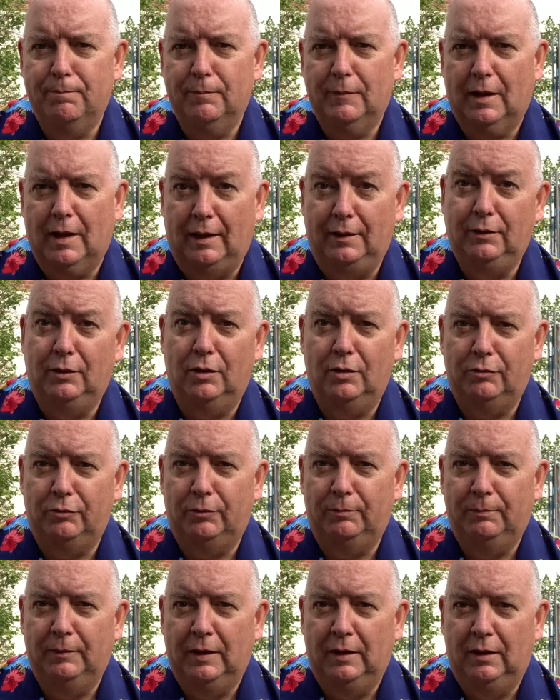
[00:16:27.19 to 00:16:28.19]
kind of.
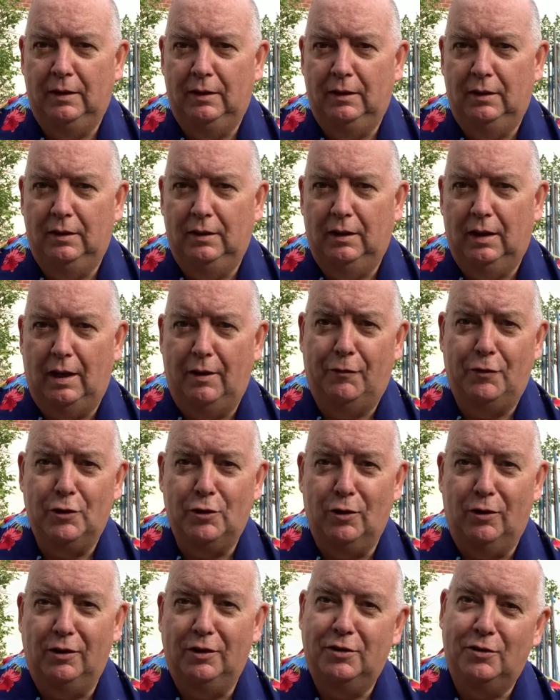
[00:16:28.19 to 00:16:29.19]
And if it's
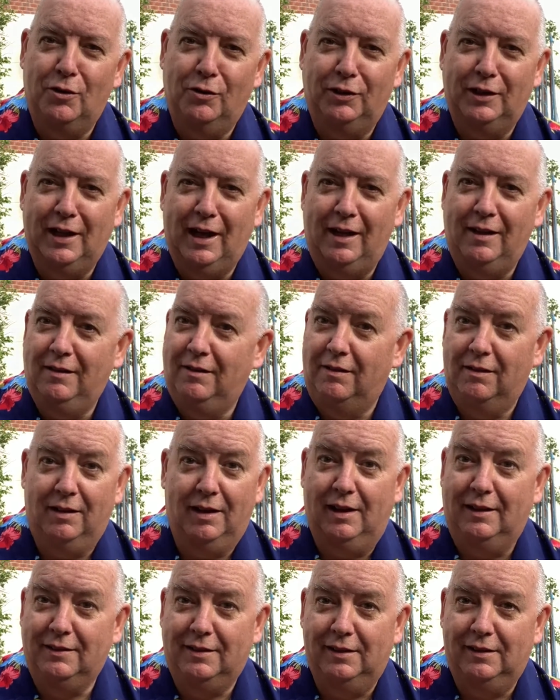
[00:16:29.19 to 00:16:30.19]
not the end,
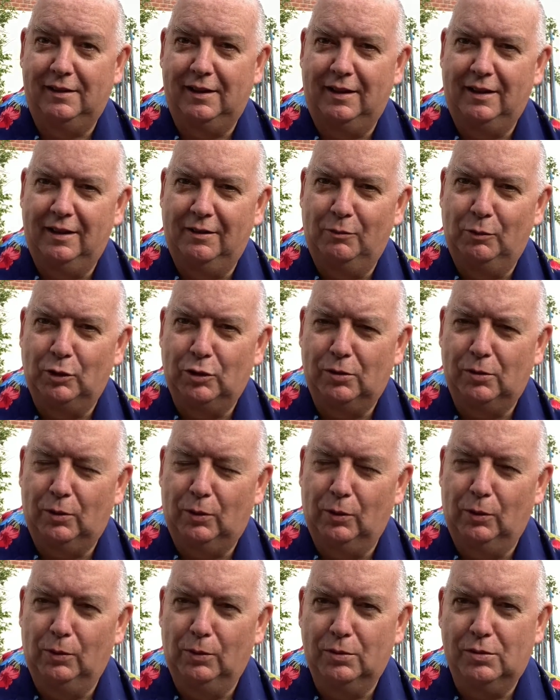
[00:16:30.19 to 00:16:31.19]
as the saying
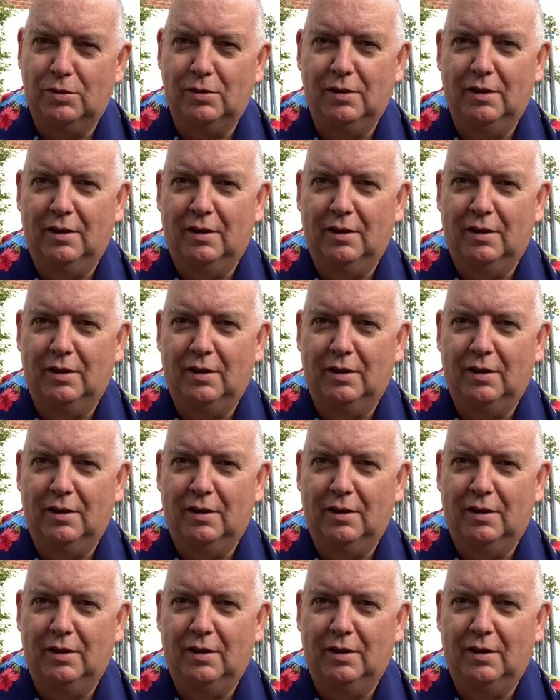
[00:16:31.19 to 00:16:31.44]
goes.